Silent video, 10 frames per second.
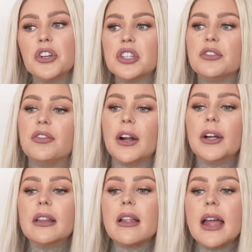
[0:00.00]
just
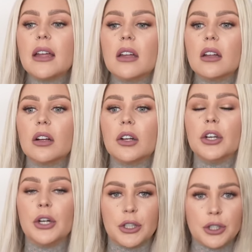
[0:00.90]
very like
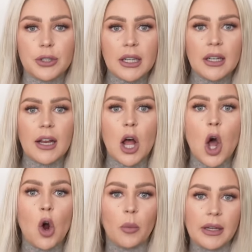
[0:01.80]
nurturing and
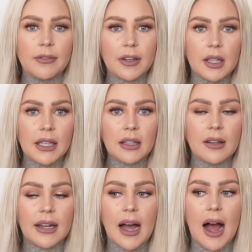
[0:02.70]
homey feeling.
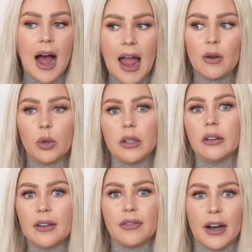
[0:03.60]
Like I would
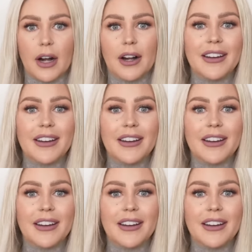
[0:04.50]
live there,